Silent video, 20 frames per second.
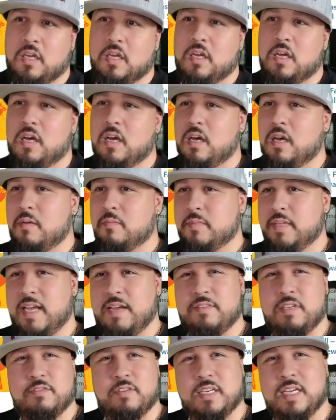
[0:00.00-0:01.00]
They have
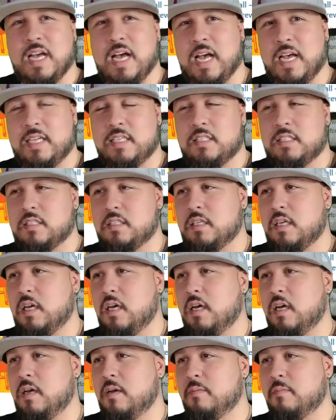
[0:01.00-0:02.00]
different kinds,
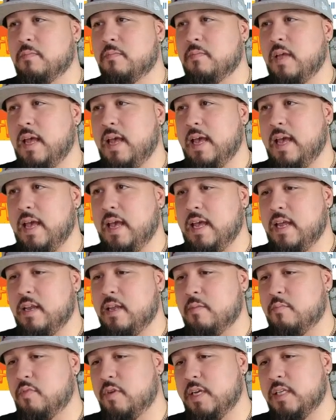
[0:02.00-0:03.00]
and
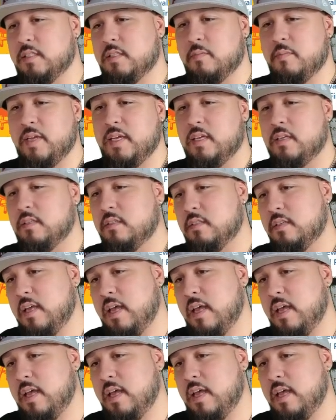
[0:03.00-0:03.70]
it brings them in,